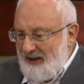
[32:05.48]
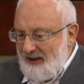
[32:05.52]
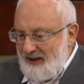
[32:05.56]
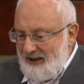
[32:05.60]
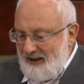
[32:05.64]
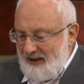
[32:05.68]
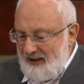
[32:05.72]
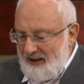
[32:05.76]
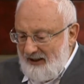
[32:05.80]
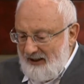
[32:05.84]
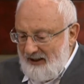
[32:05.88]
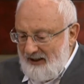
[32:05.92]

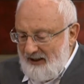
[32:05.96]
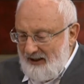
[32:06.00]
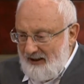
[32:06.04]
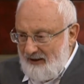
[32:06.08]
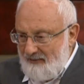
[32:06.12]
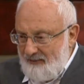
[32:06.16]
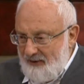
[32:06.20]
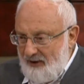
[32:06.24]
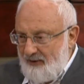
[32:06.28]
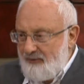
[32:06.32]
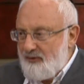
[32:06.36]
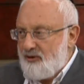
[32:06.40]
This is called
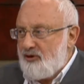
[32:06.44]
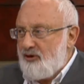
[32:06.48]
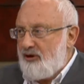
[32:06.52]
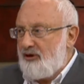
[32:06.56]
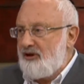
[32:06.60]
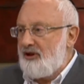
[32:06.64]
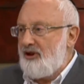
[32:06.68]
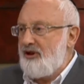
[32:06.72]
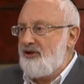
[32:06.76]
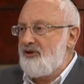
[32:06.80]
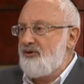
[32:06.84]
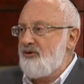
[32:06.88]
mercy.
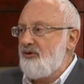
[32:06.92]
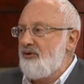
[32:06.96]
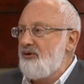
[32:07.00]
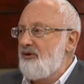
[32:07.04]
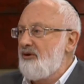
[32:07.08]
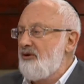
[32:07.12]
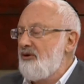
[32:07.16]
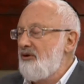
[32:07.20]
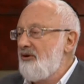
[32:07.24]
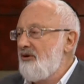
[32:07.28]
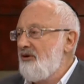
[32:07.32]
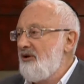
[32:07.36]
Now,
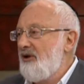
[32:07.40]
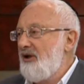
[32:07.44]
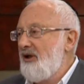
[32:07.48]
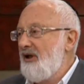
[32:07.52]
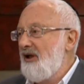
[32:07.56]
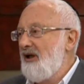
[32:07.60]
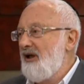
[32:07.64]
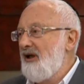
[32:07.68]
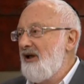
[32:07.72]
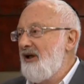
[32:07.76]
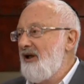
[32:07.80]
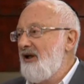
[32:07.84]
between the
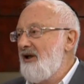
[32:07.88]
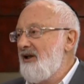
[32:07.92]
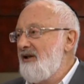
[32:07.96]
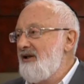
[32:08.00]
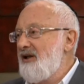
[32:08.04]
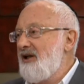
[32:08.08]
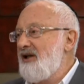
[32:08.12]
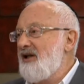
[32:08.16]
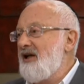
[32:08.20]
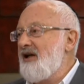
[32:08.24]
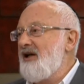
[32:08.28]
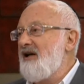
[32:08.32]
two,
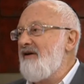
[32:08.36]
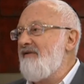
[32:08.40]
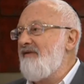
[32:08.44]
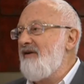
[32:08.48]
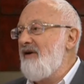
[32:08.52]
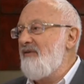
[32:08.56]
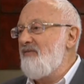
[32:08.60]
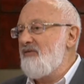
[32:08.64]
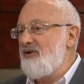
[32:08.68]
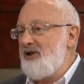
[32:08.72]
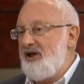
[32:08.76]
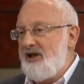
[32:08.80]
I need to
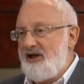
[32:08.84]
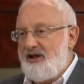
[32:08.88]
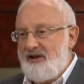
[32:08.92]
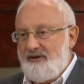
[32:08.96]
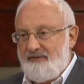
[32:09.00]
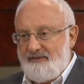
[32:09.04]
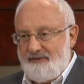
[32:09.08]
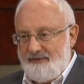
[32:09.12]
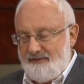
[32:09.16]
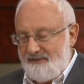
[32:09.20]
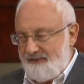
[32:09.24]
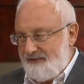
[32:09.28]
find
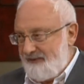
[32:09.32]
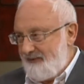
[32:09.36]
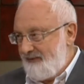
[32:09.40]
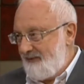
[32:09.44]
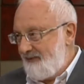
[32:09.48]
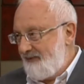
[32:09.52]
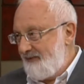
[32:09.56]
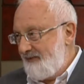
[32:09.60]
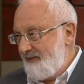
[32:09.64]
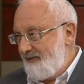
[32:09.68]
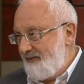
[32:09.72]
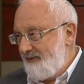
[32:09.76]
the
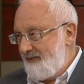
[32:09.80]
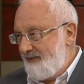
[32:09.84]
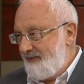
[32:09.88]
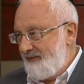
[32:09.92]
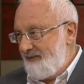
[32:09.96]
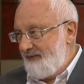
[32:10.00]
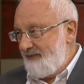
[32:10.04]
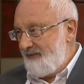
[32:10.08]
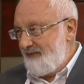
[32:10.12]
balance